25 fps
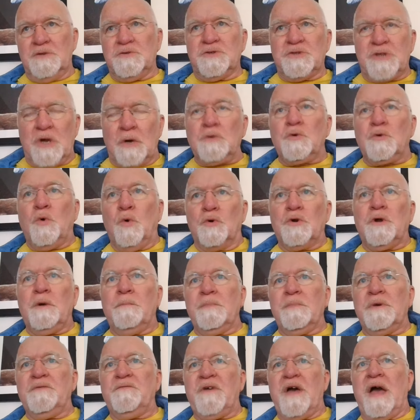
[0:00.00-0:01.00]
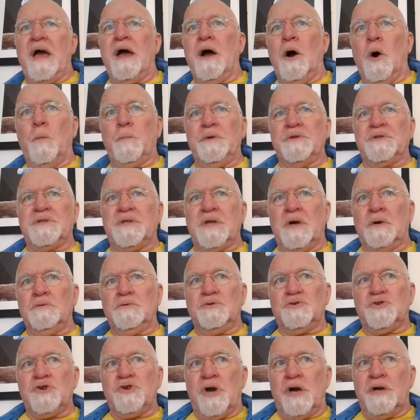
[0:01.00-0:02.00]
don't call on me for help and
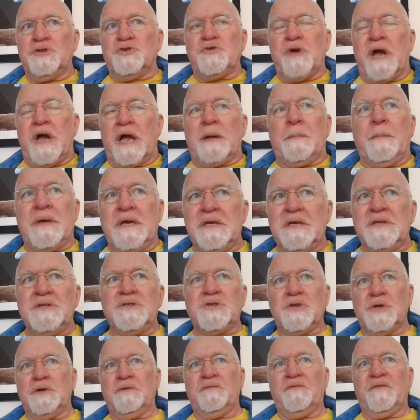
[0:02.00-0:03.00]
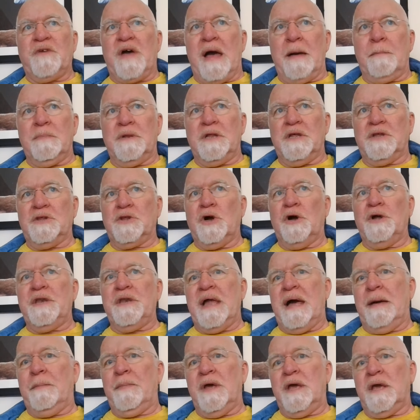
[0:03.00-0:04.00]
don't try and drag me into the family
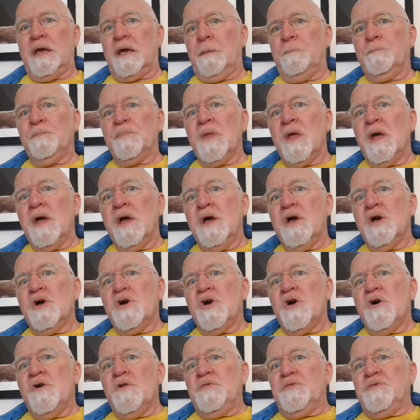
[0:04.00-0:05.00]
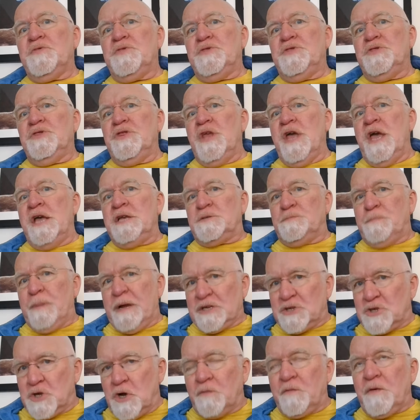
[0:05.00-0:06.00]
dynamic. It's
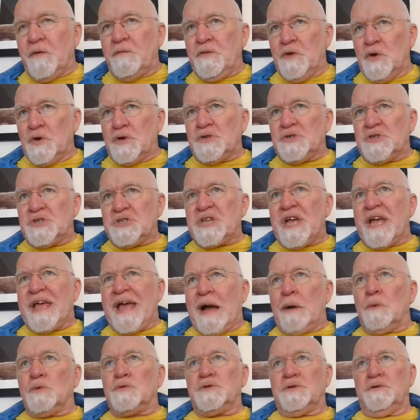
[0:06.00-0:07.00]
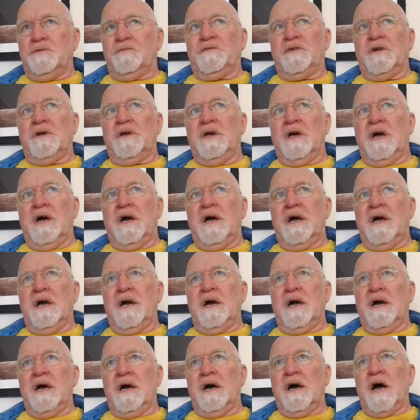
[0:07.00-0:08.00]
best off if you can stay out of
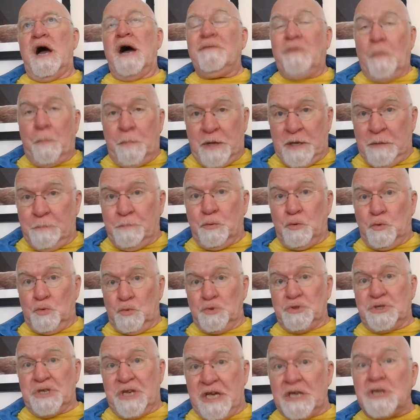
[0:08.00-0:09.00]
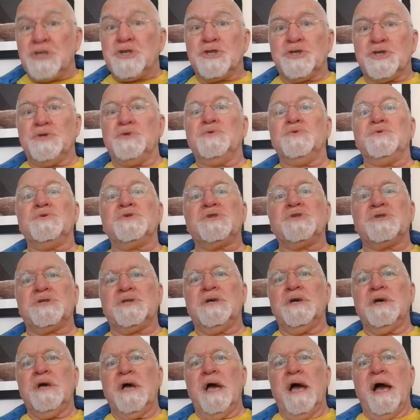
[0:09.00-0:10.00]
other people's
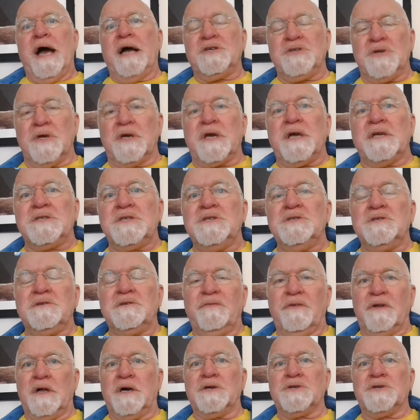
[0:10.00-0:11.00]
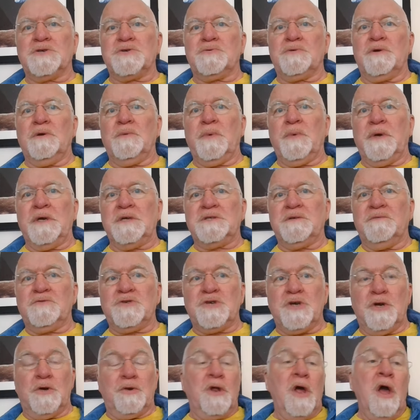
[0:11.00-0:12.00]
issues as you get into the last 3 weeks of
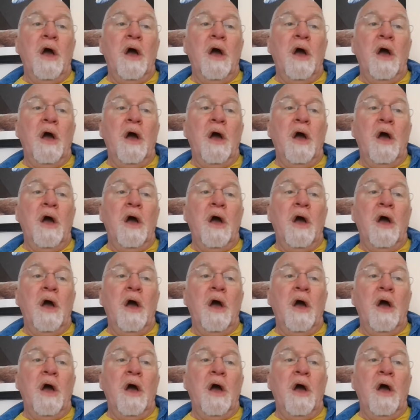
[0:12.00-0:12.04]
June.